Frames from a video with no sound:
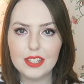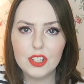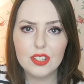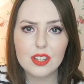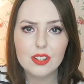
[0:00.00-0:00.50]
It's
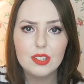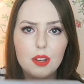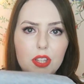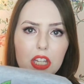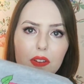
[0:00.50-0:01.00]
just
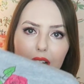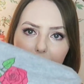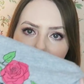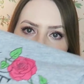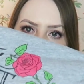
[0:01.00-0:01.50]
so cute and
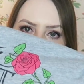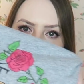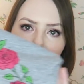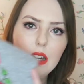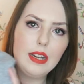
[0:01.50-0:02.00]
I
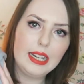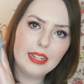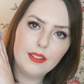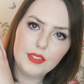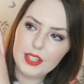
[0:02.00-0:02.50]
absolutely
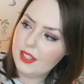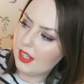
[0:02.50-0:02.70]
love this